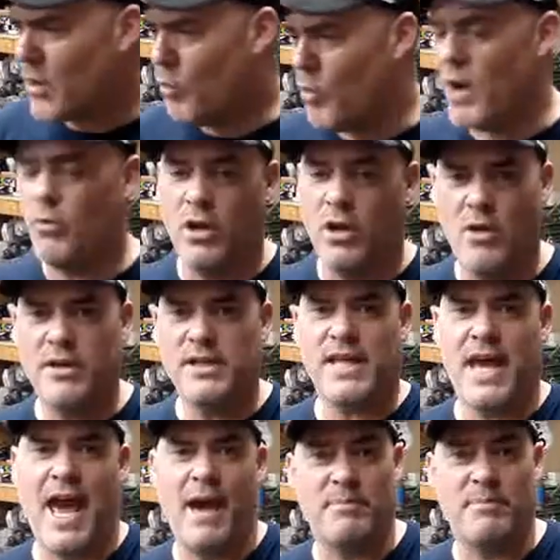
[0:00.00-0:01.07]
what will always
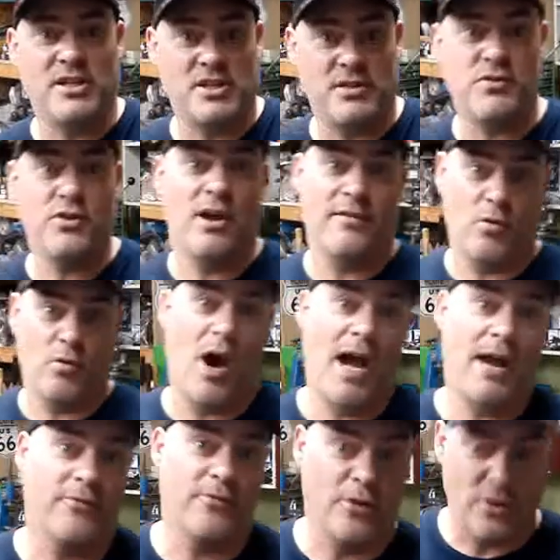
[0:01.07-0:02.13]
happen is if you have a
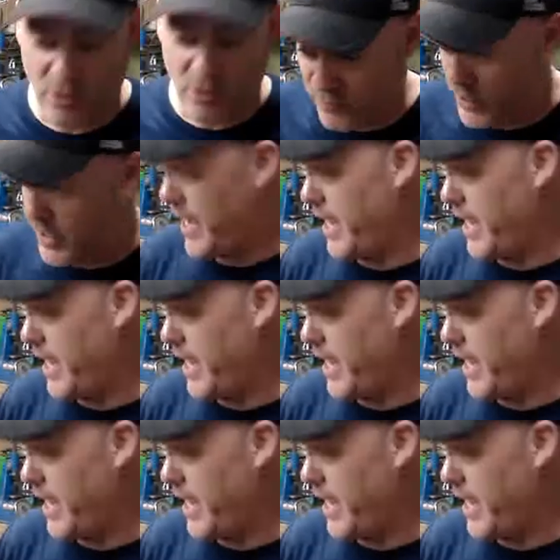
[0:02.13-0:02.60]
wife or a girlfriend,